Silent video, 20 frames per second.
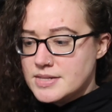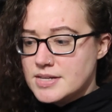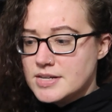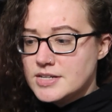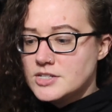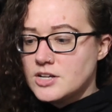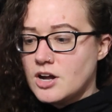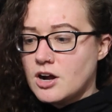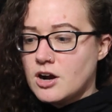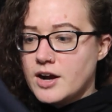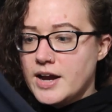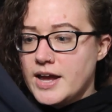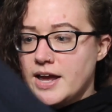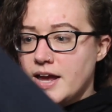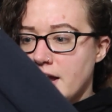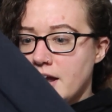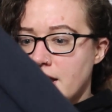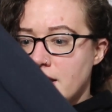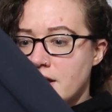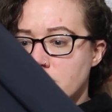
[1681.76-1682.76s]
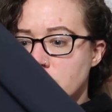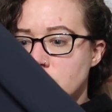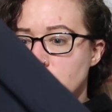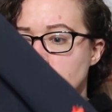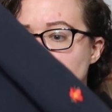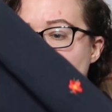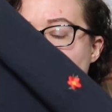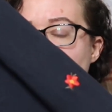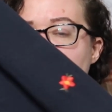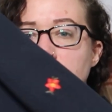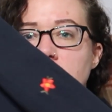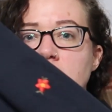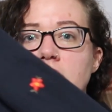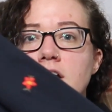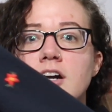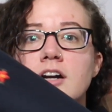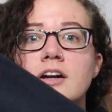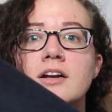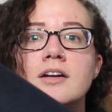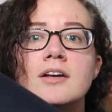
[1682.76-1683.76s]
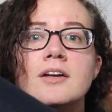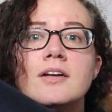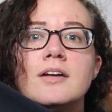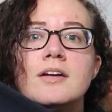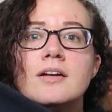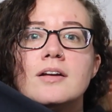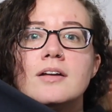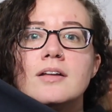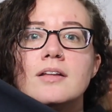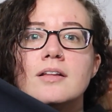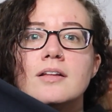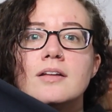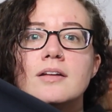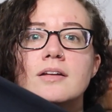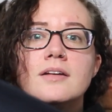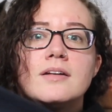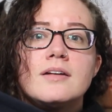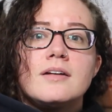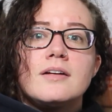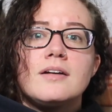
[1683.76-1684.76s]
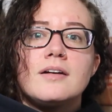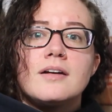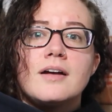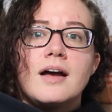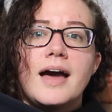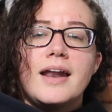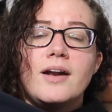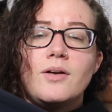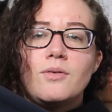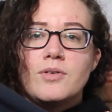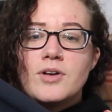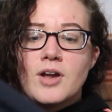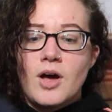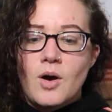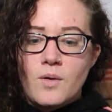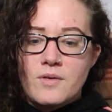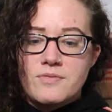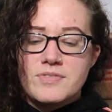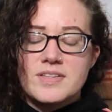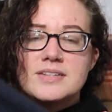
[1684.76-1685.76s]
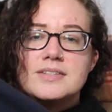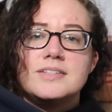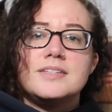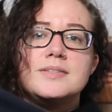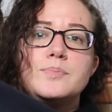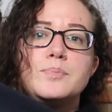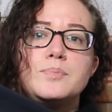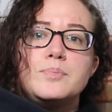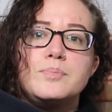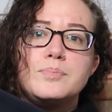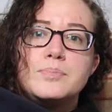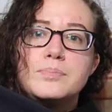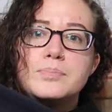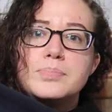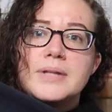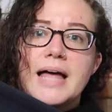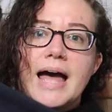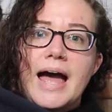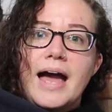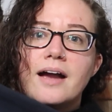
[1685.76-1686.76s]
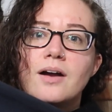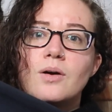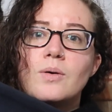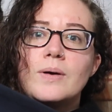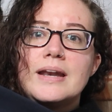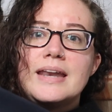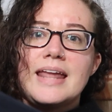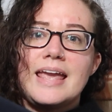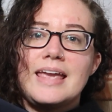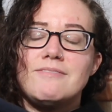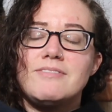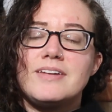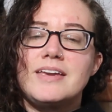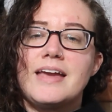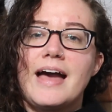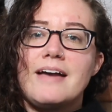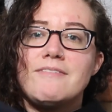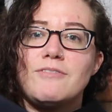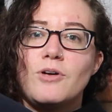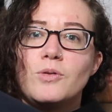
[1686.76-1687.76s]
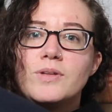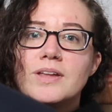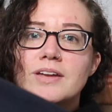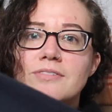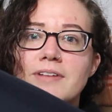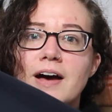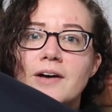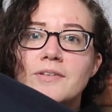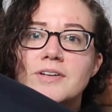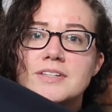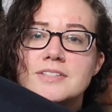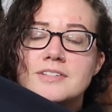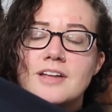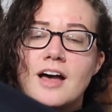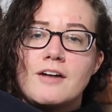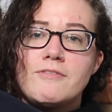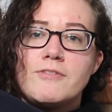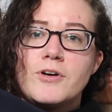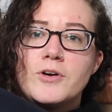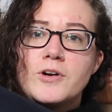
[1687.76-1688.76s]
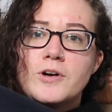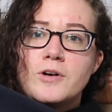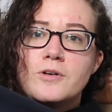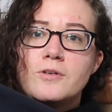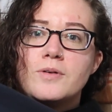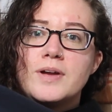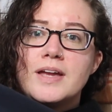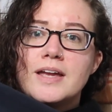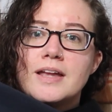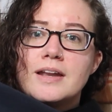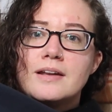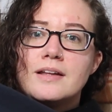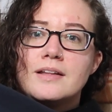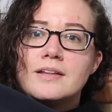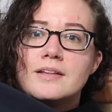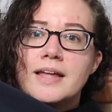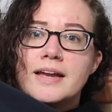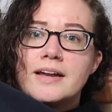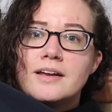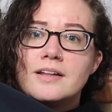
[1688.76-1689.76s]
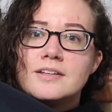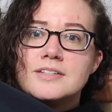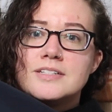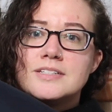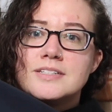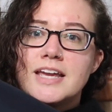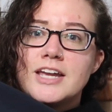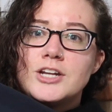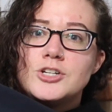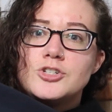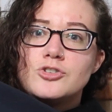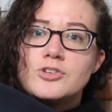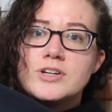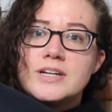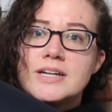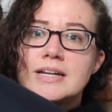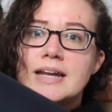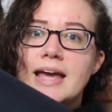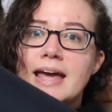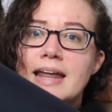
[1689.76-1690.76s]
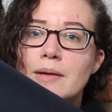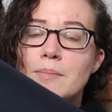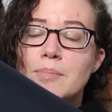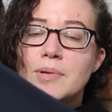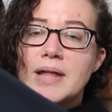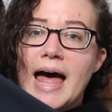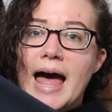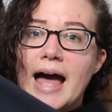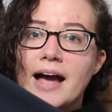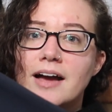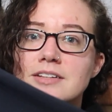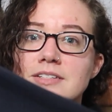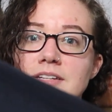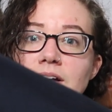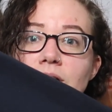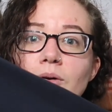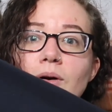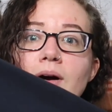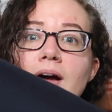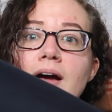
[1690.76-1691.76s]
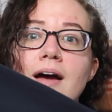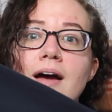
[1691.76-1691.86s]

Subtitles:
these are a jogger. I don't know if this is black or navy. I've only found a stock photo in like a sage green and a black, so